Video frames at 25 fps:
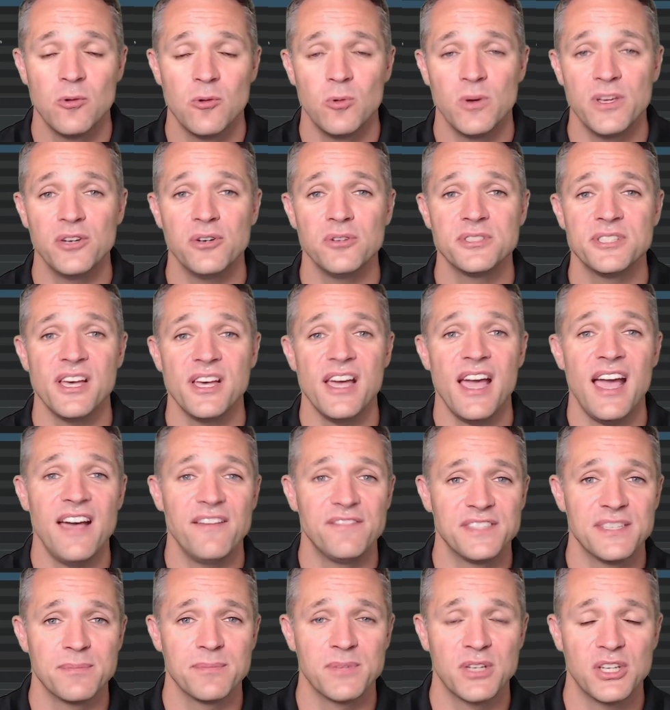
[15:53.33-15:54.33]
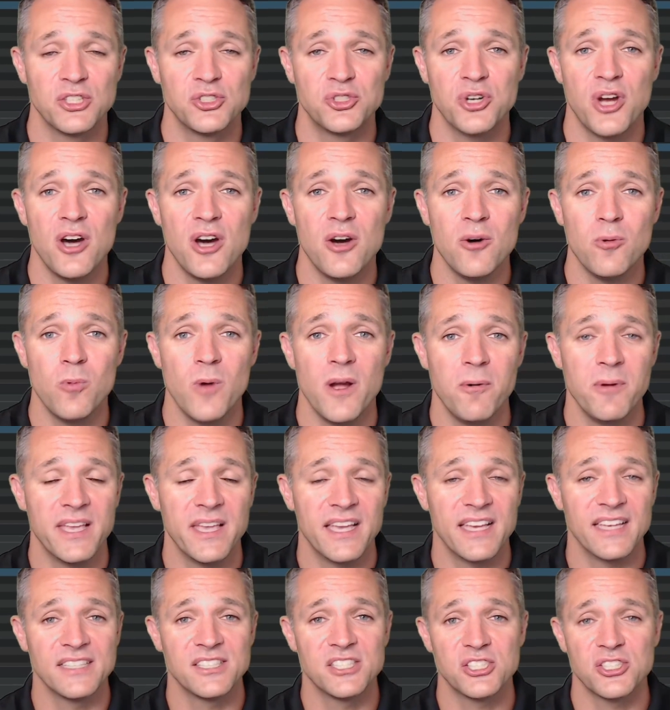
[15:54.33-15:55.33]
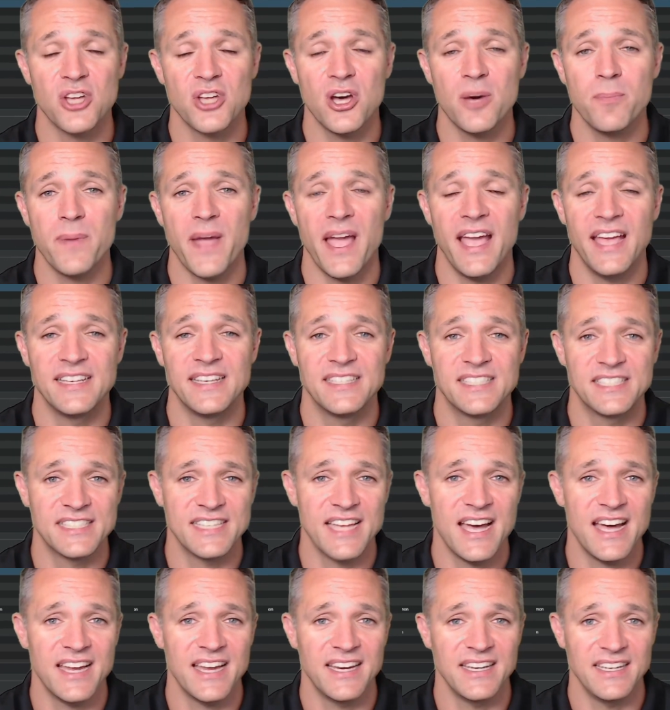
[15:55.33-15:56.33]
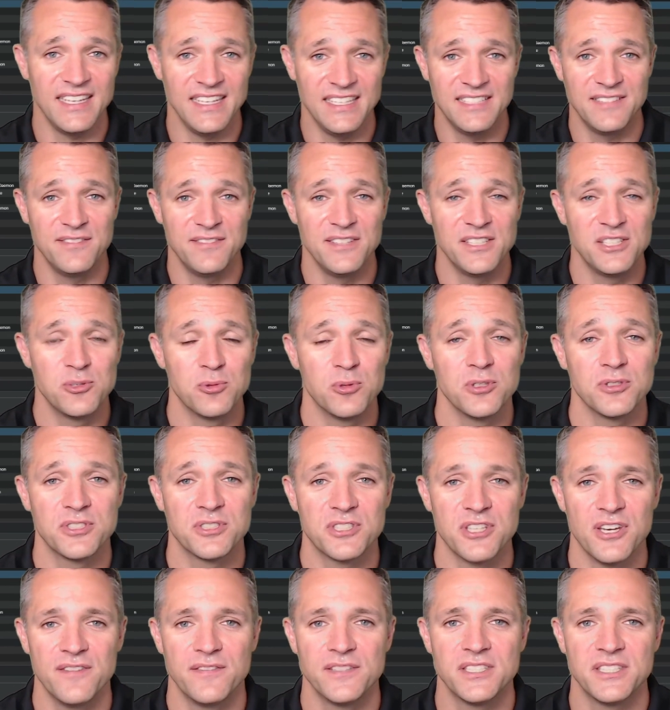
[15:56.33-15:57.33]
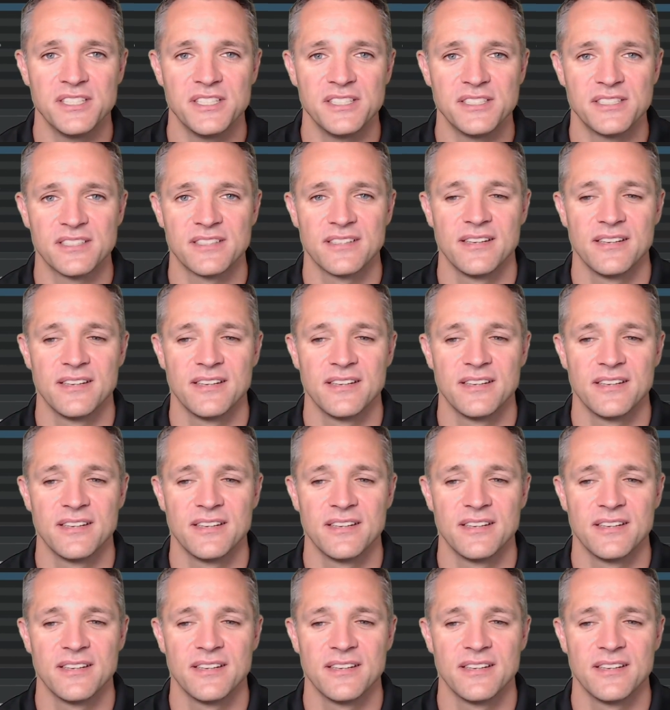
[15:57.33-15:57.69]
we also have some control where we can stop and start individual services.